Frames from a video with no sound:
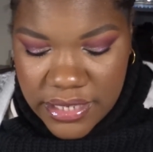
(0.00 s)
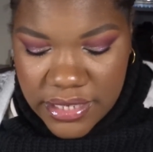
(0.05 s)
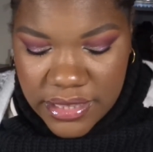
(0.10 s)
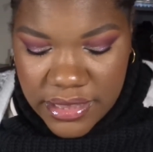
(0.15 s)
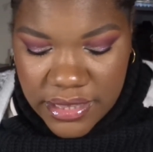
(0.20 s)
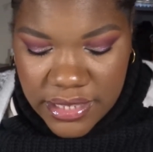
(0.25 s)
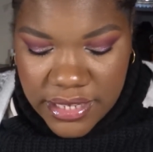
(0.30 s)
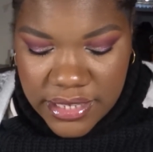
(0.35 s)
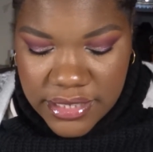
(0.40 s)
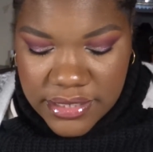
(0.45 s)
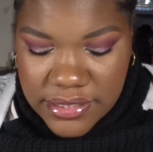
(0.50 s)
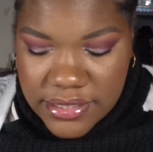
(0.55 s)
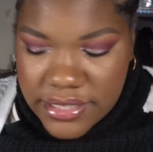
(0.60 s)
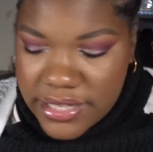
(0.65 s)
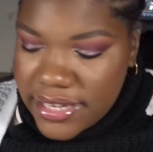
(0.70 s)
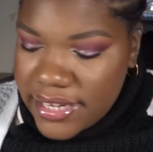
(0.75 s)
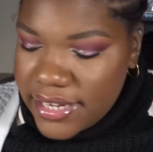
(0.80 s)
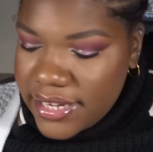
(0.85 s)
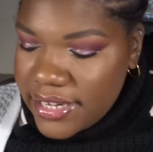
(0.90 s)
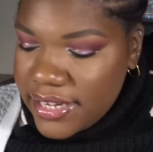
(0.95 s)
next
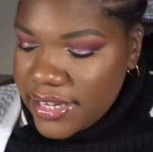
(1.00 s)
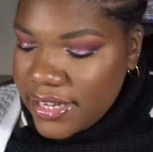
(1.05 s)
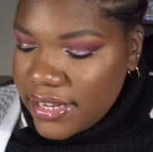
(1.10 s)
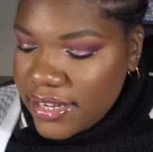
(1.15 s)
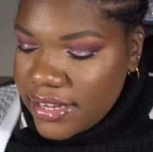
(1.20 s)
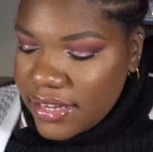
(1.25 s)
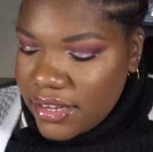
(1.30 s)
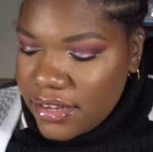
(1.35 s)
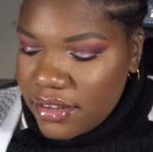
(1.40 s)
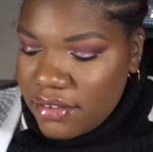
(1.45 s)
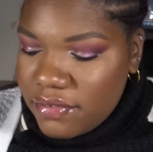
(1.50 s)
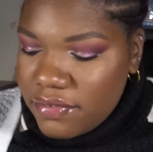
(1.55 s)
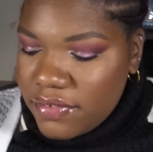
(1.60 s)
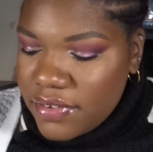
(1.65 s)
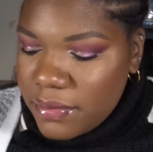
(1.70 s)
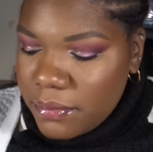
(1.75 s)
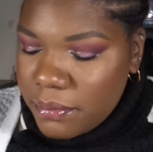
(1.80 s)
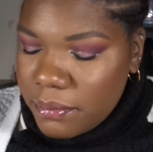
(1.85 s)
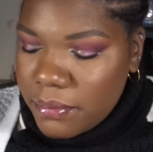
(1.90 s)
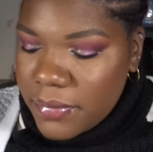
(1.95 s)
I have
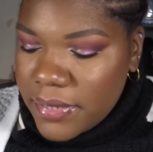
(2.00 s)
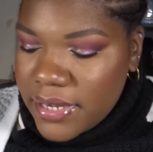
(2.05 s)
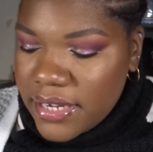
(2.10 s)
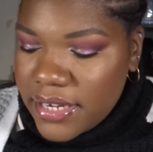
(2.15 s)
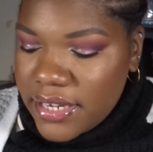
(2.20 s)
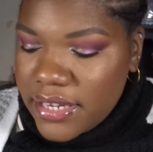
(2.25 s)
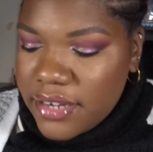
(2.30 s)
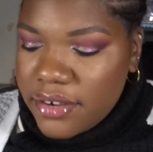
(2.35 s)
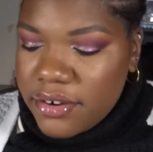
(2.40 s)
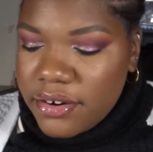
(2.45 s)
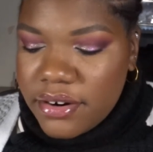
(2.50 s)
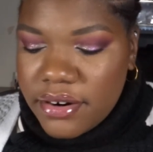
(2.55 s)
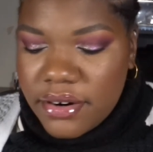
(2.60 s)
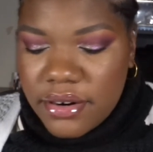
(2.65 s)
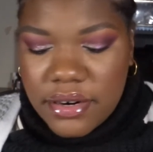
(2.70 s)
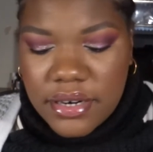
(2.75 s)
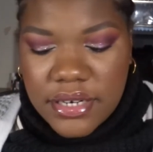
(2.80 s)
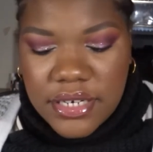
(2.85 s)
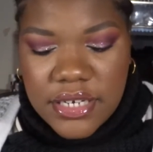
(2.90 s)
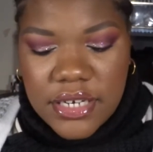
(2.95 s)
my
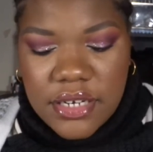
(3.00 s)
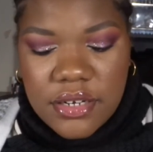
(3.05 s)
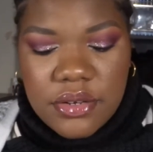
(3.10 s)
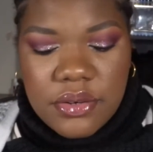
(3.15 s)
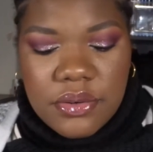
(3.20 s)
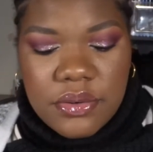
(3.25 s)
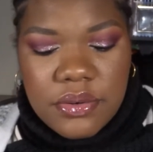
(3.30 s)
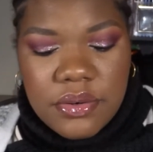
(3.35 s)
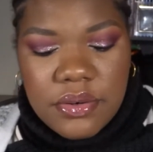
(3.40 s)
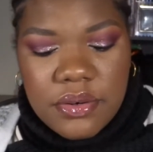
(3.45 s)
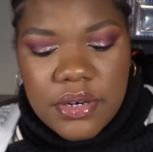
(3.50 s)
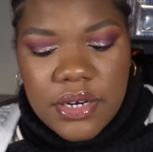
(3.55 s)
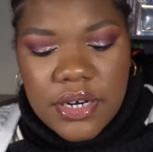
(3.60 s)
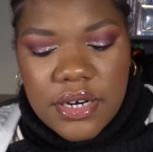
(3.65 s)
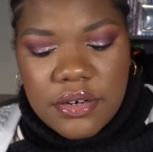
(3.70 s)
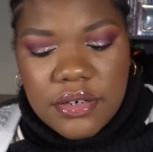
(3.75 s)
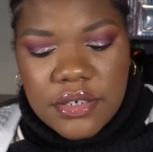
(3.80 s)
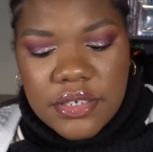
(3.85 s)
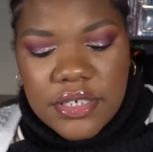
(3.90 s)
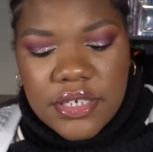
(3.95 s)
Kiko
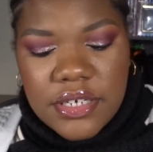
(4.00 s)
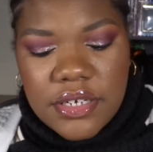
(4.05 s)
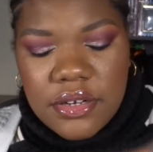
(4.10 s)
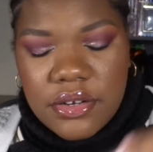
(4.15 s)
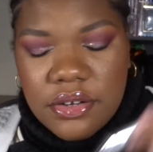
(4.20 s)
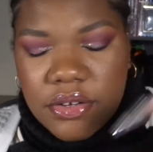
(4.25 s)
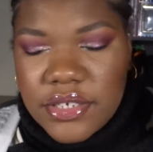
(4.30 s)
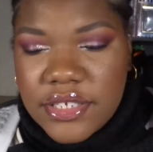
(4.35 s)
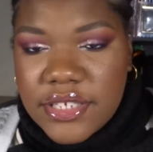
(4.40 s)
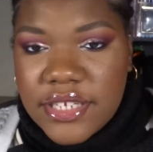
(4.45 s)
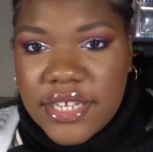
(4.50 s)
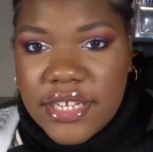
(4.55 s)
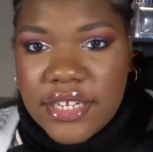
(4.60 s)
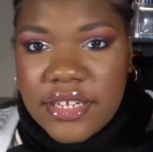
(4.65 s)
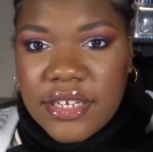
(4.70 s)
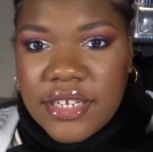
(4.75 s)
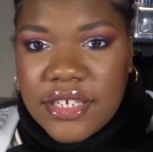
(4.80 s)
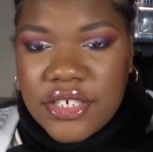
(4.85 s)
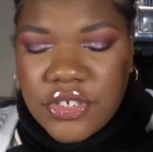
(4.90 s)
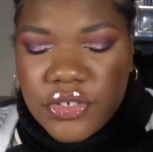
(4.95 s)
Artic Holiday
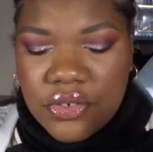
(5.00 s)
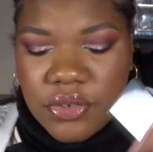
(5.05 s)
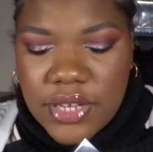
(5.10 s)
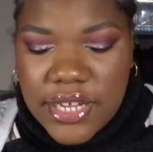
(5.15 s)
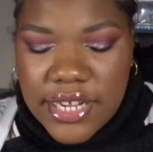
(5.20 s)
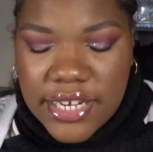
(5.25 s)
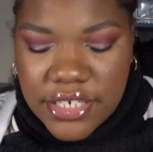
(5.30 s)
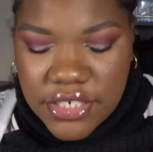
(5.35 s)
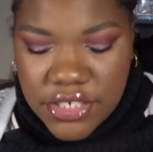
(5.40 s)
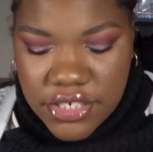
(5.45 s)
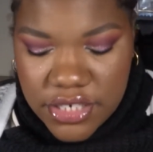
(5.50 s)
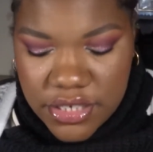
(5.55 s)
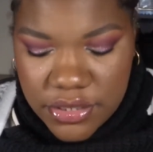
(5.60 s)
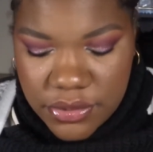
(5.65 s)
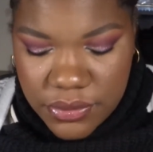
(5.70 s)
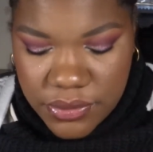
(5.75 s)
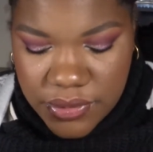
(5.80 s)
Glacial Eyeshadow